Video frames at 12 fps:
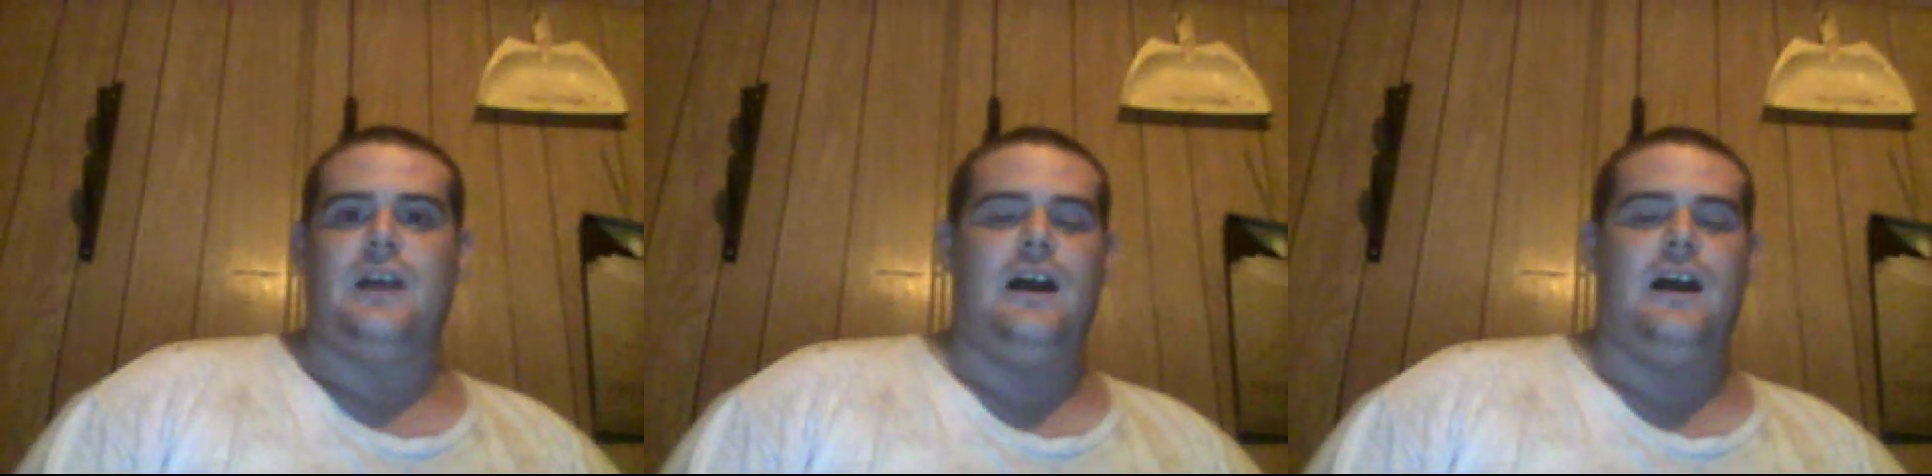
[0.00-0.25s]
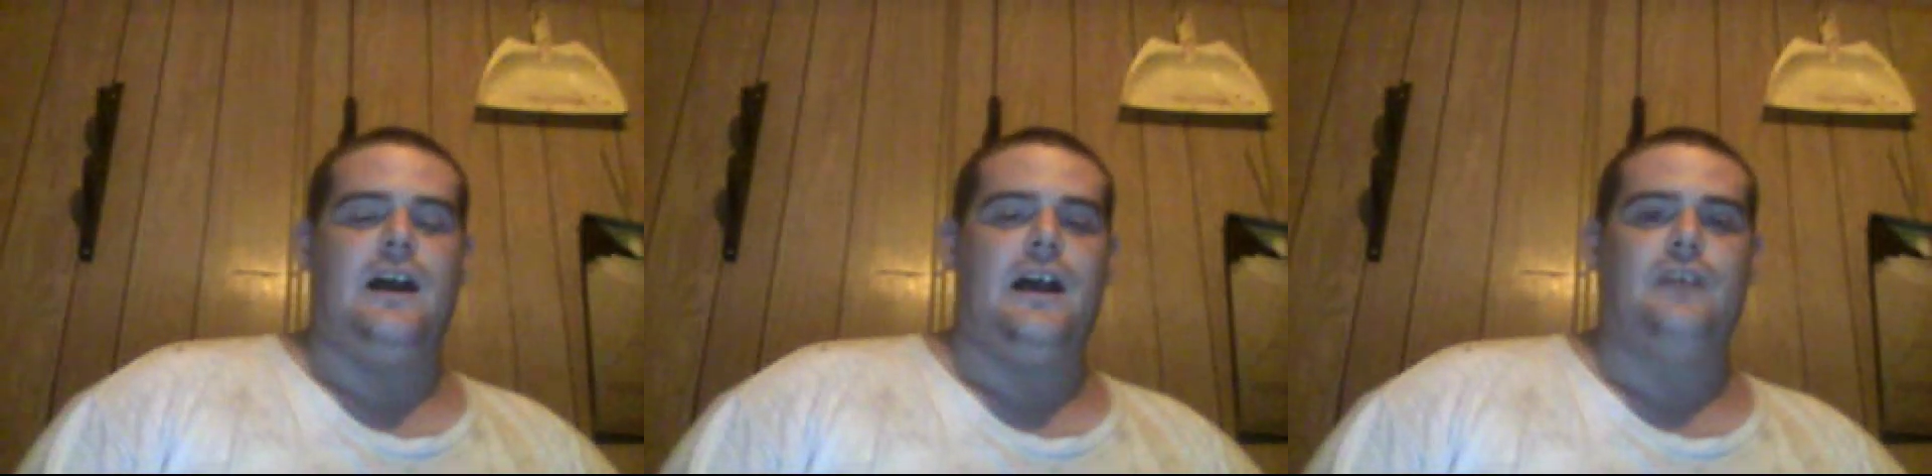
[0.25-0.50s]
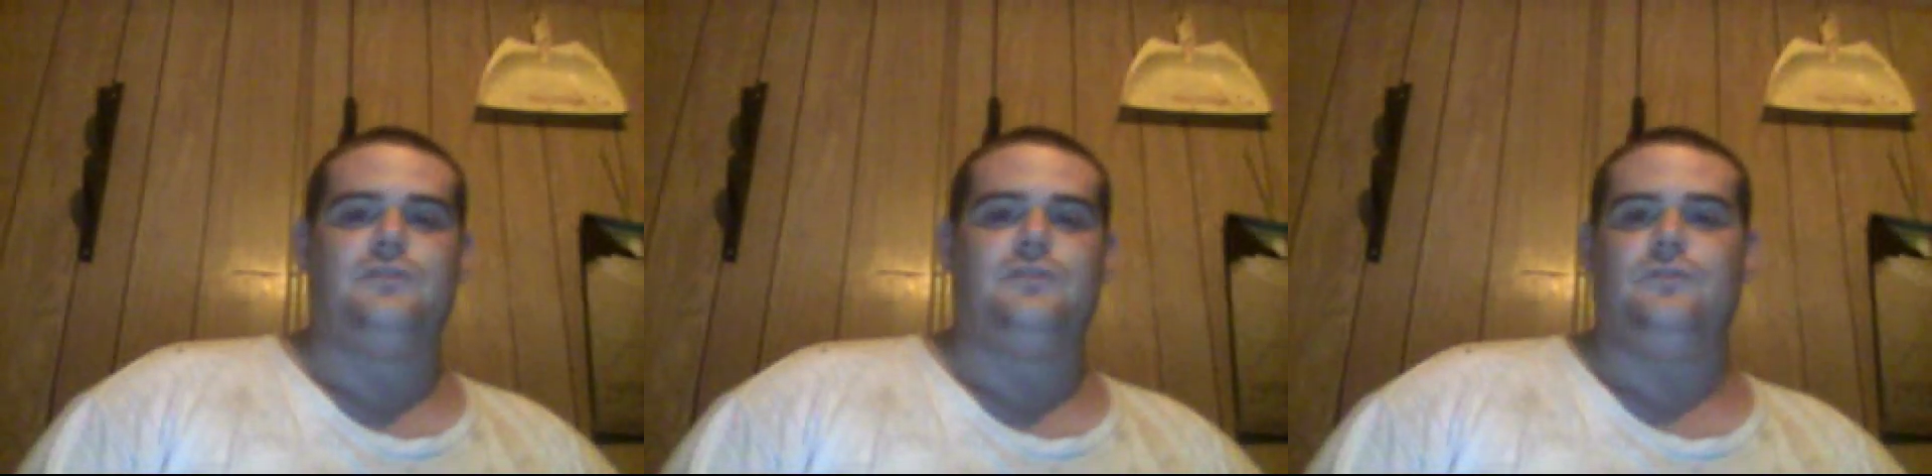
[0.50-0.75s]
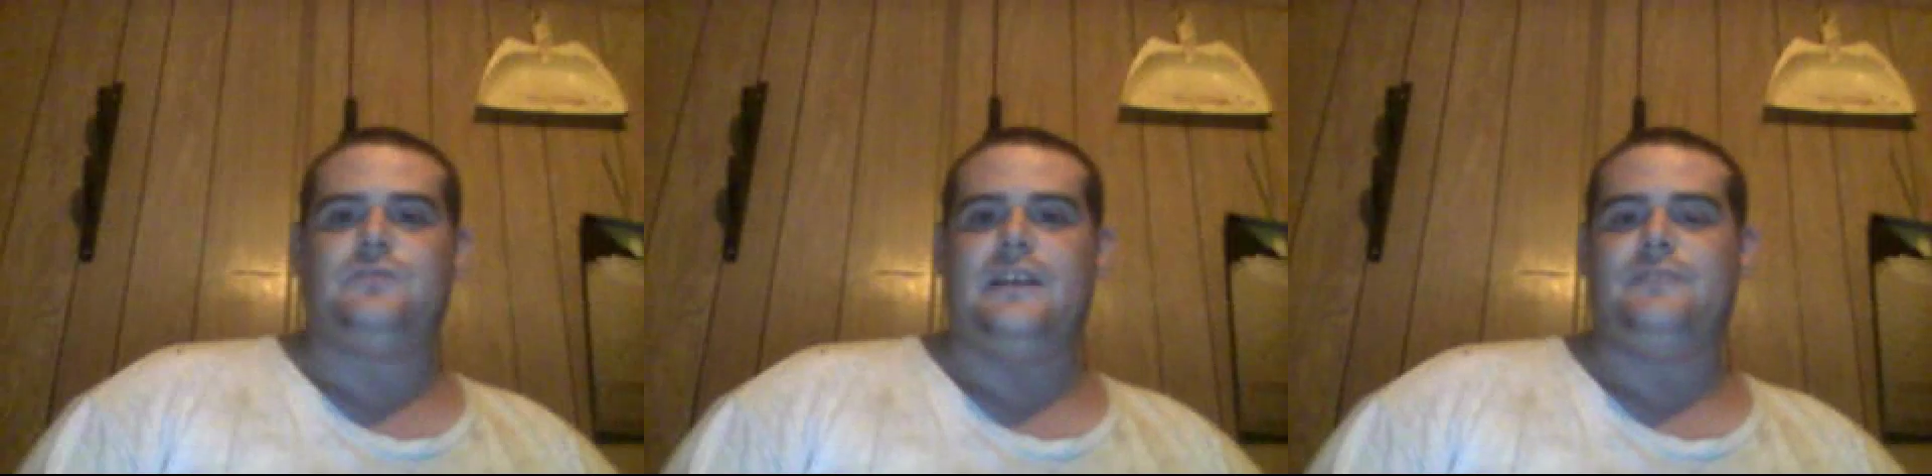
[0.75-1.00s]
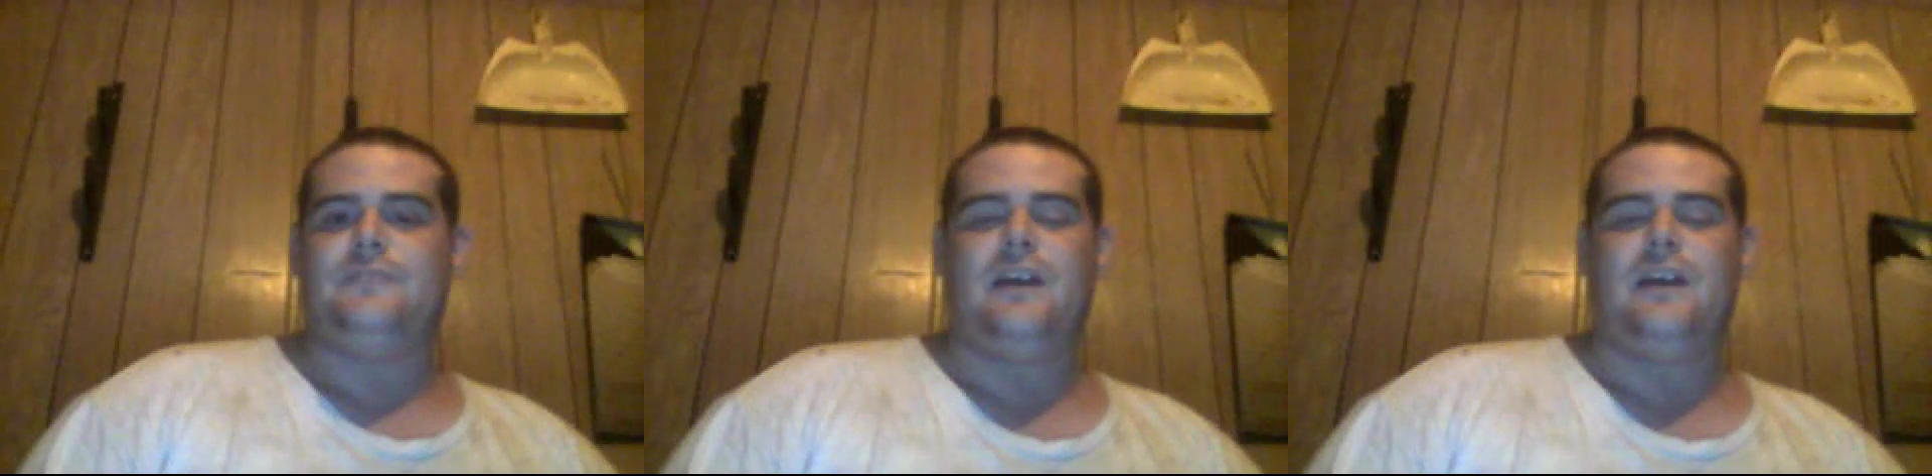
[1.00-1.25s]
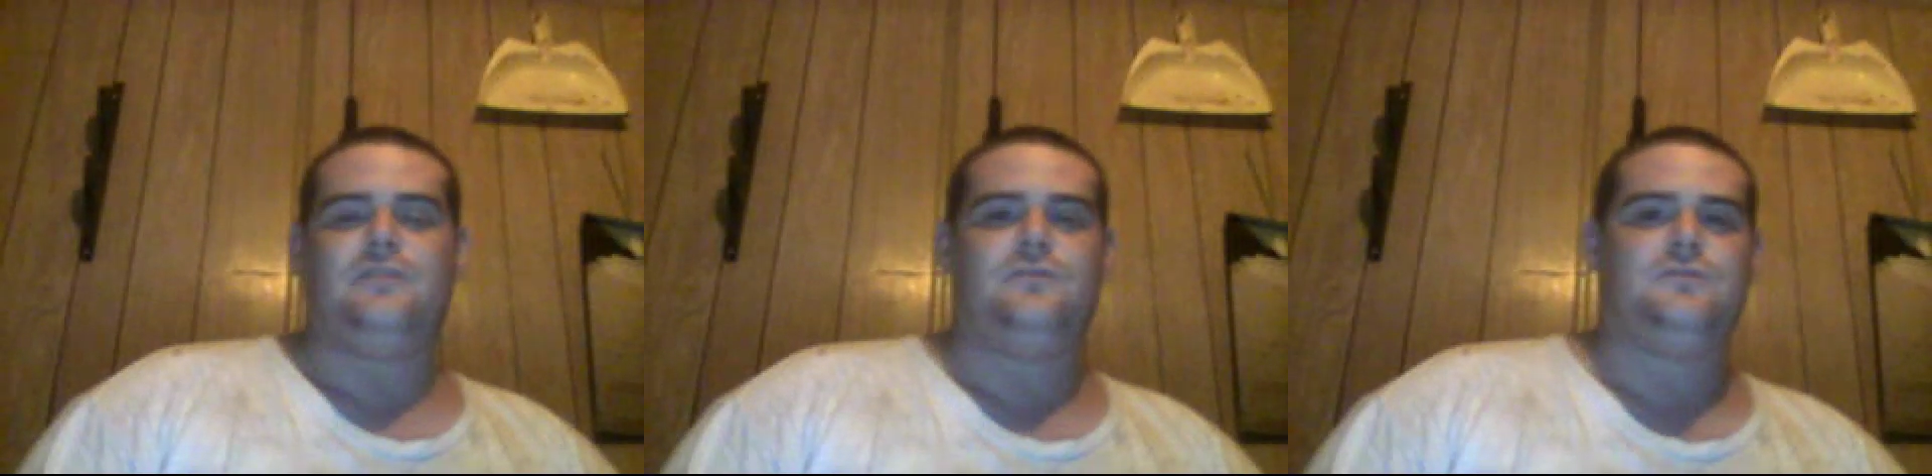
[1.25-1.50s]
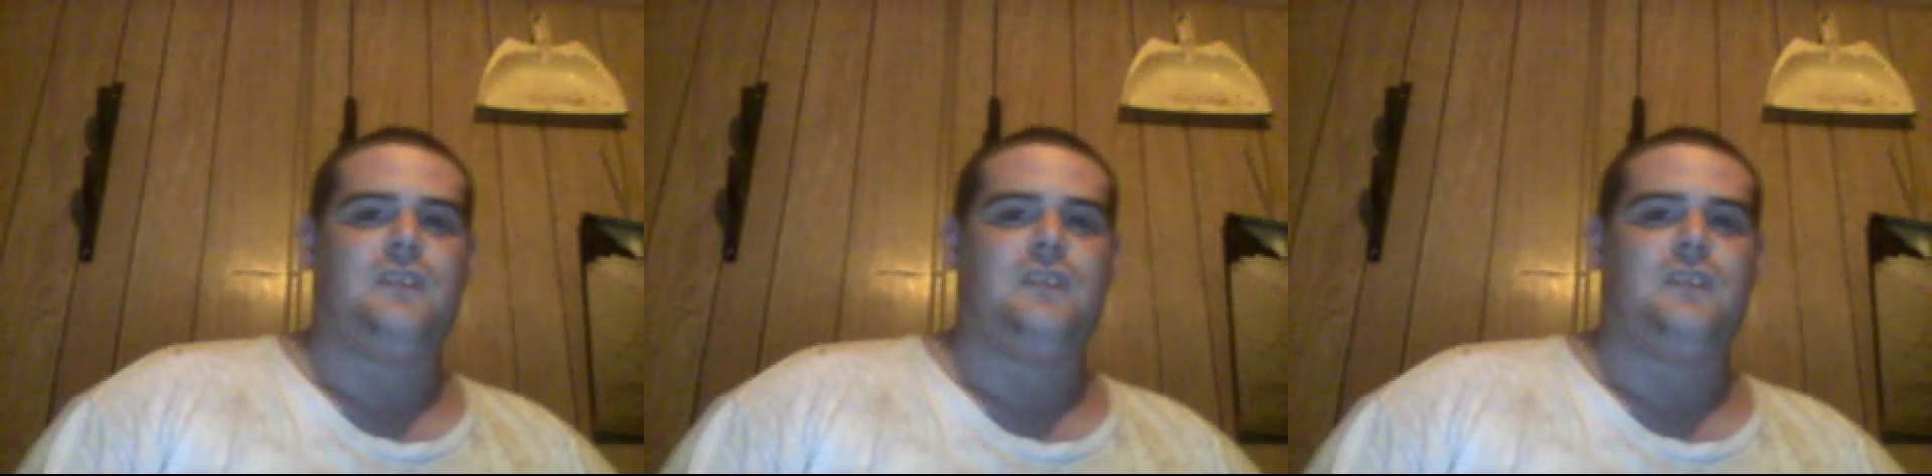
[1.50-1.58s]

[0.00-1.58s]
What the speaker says: household things with household